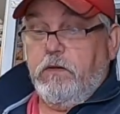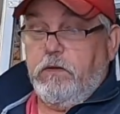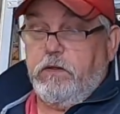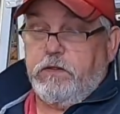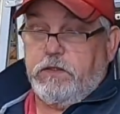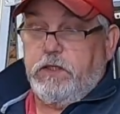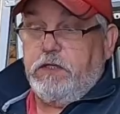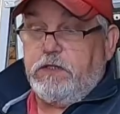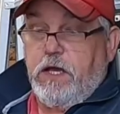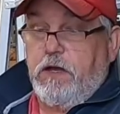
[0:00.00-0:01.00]
you can see
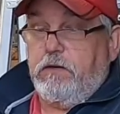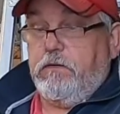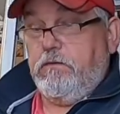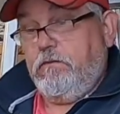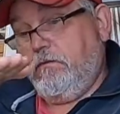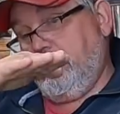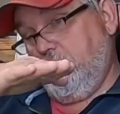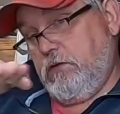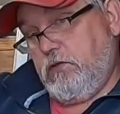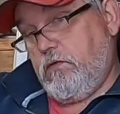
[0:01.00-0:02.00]
it's not
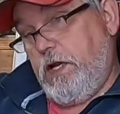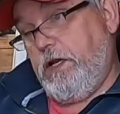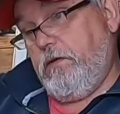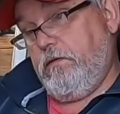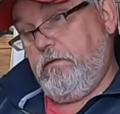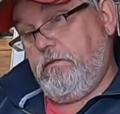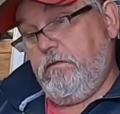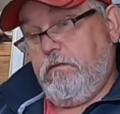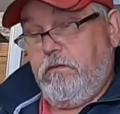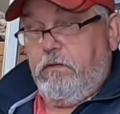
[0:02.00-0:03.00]
straight.
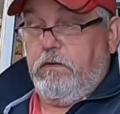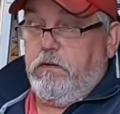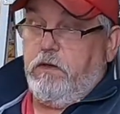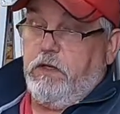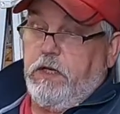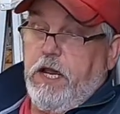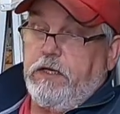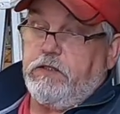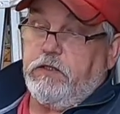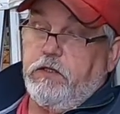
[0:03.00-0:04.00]
It
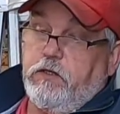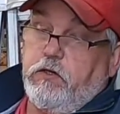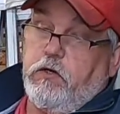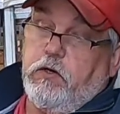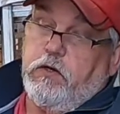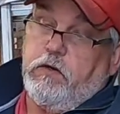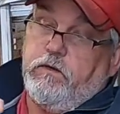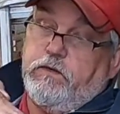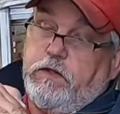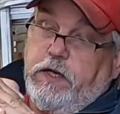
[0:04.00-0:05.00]
actually
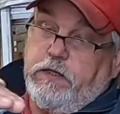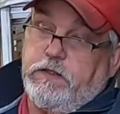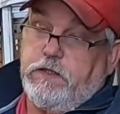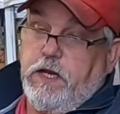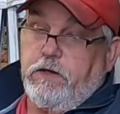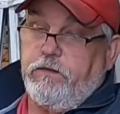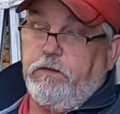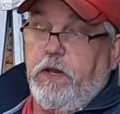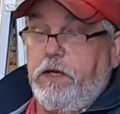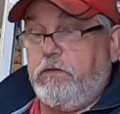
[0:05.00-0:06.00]
curves like the side of an
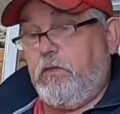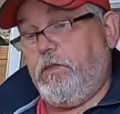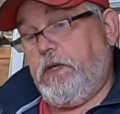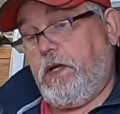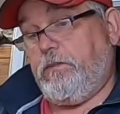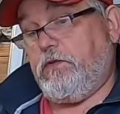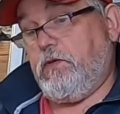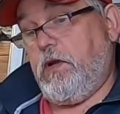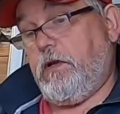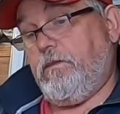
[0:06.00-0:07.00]
actual pickup
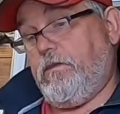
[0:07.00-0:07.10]
truck.